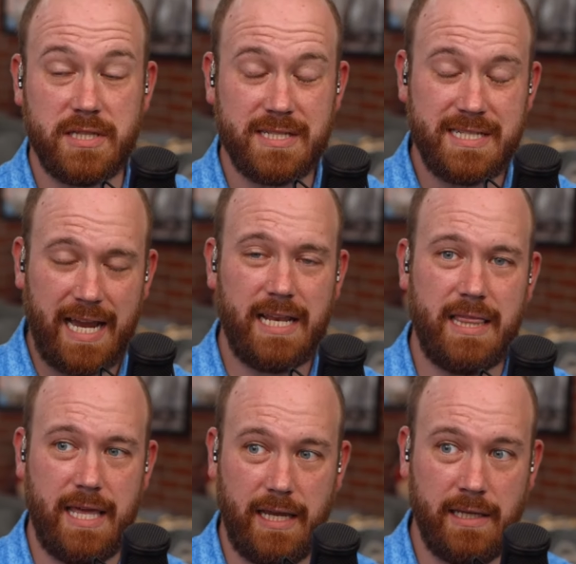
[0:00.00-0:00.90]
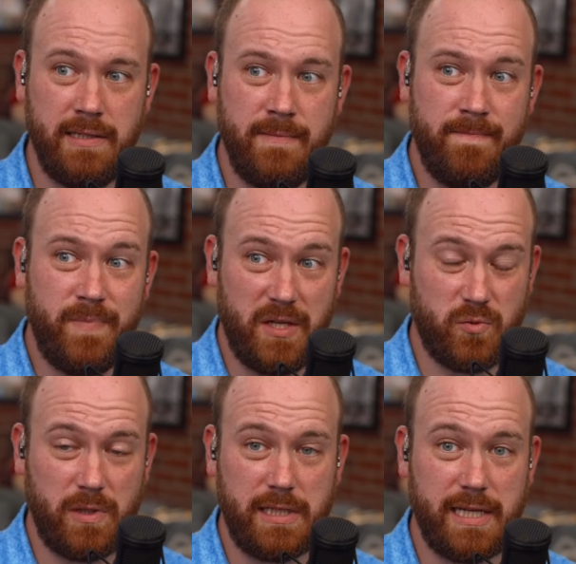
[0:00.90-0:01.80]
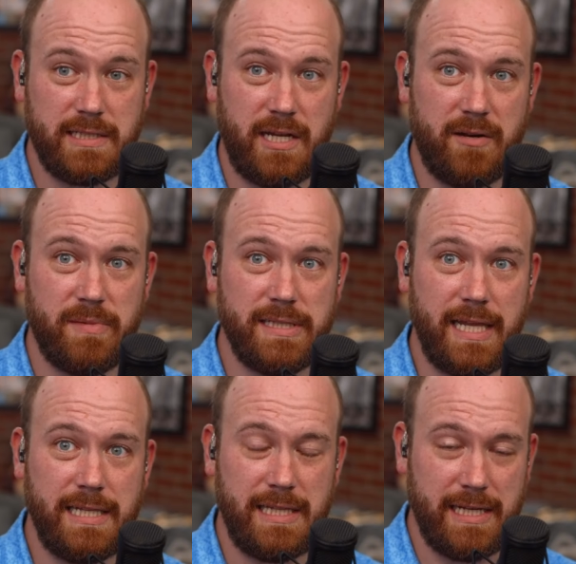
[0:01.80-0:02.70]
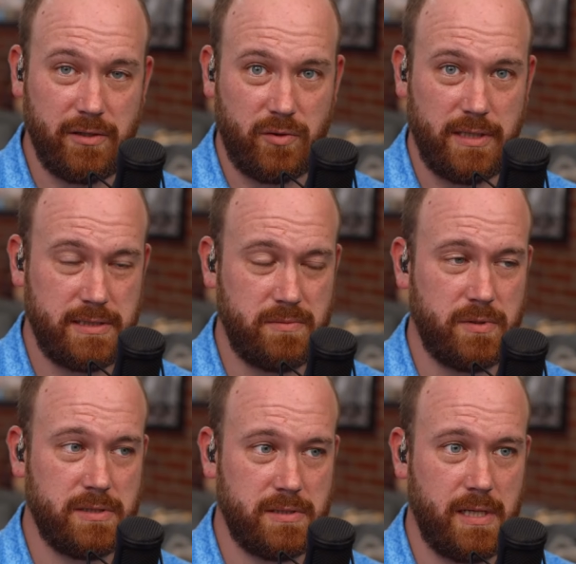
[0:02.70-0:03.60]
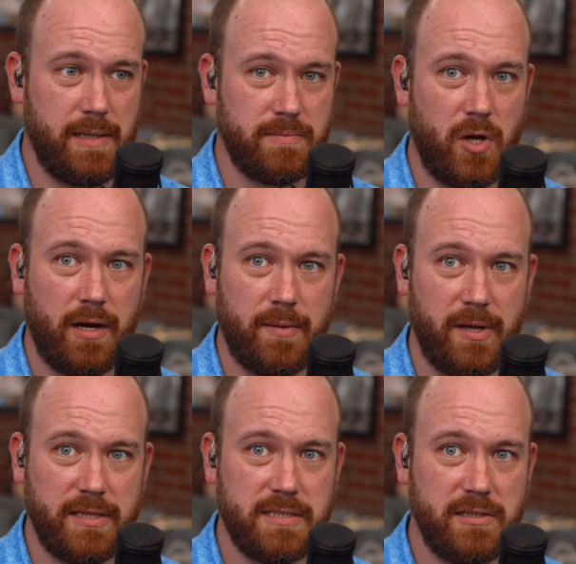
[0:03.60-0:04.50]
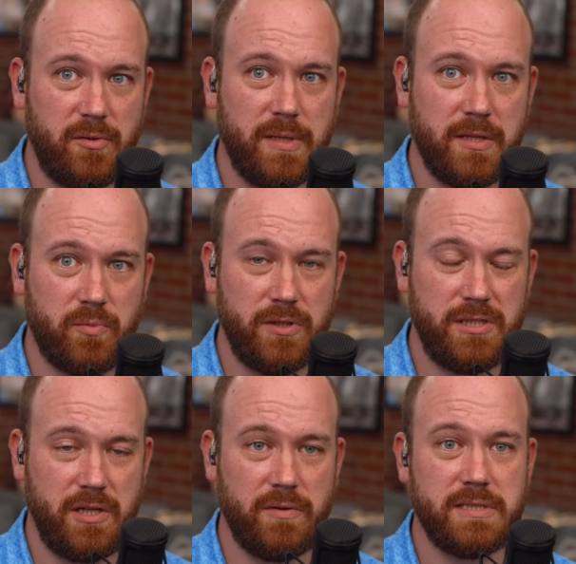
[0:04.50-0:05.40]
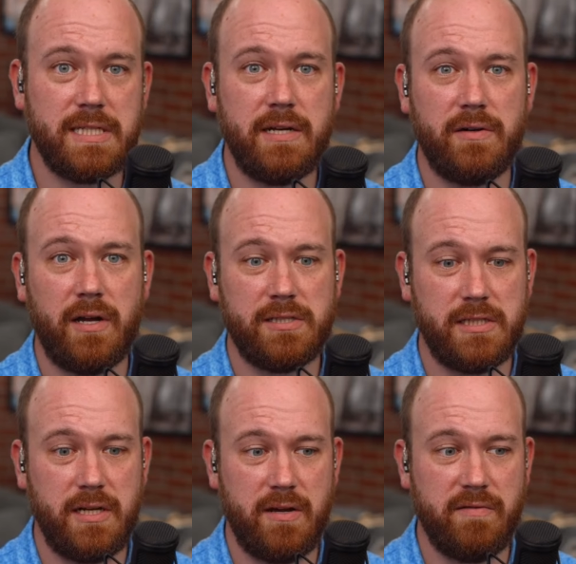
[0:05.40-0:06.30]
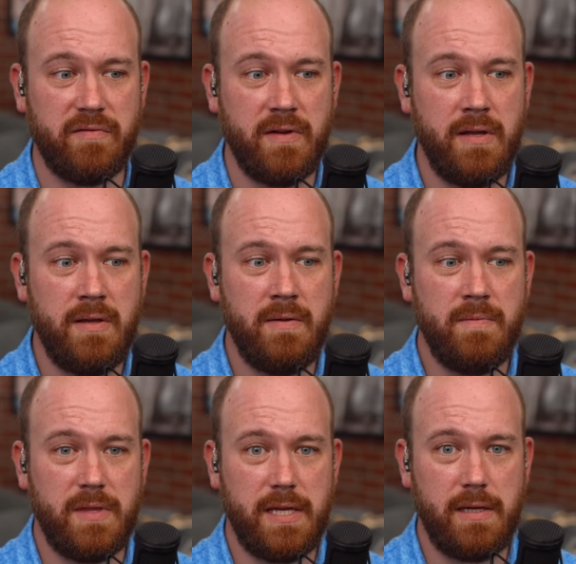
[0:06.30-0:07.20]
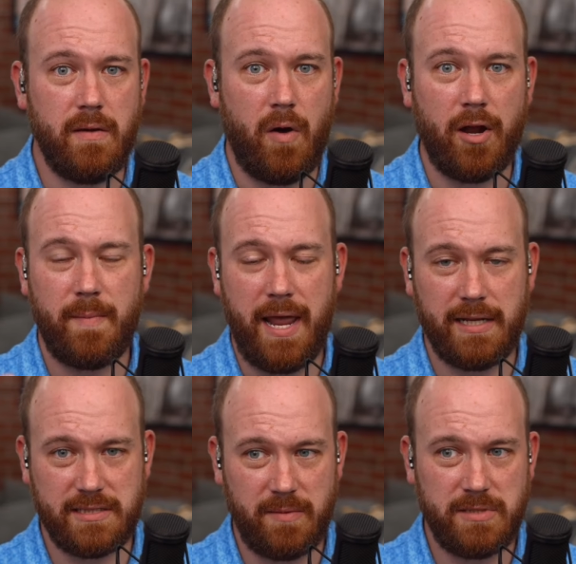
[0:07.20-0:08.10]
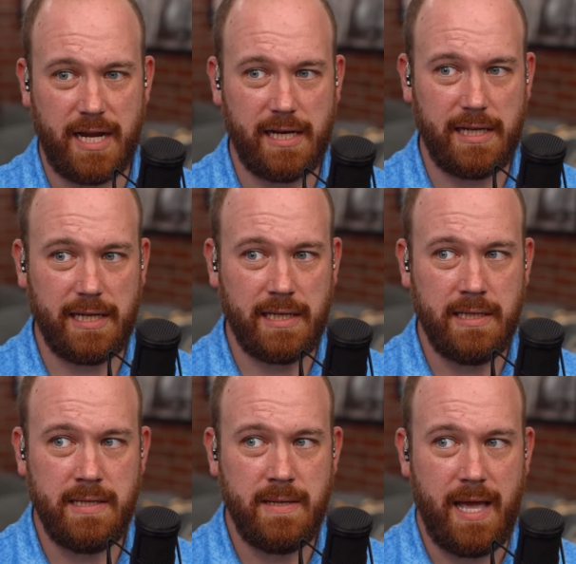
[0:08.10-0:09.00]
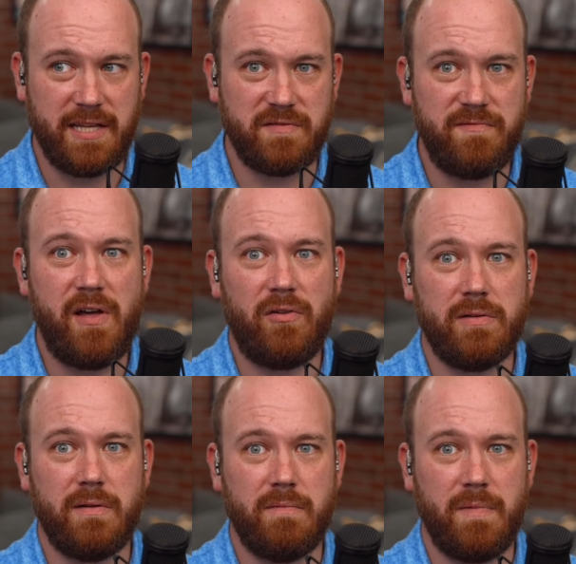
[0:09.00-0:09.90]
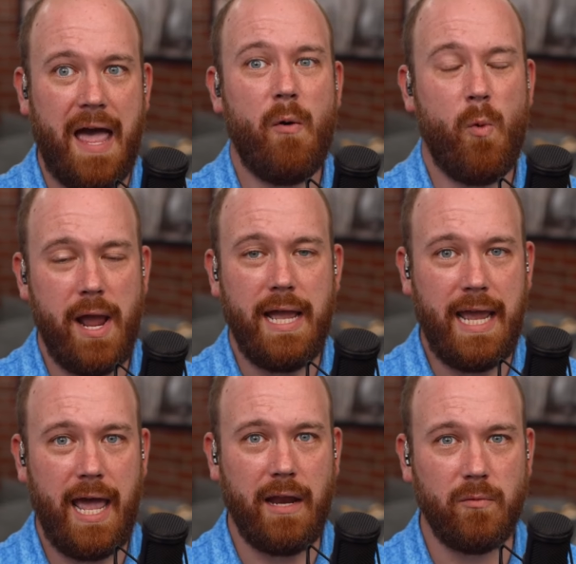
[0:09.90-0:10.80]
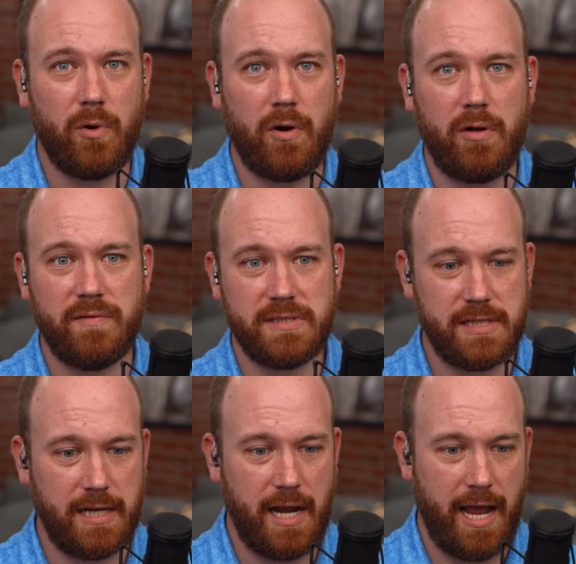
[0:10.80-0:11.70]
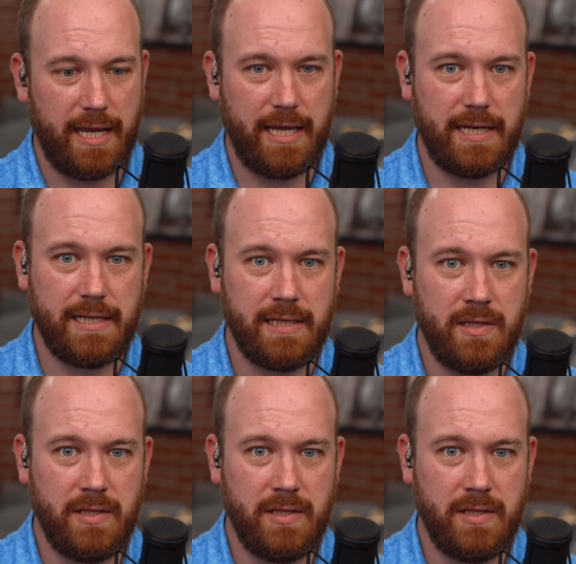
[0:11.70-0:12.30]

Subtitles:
The second thing that's really excited me lately, and Chris was talking about this a little bit in the pre-show, is the introduction of the automatic subtitling has felt that way again, where all of a sudden I can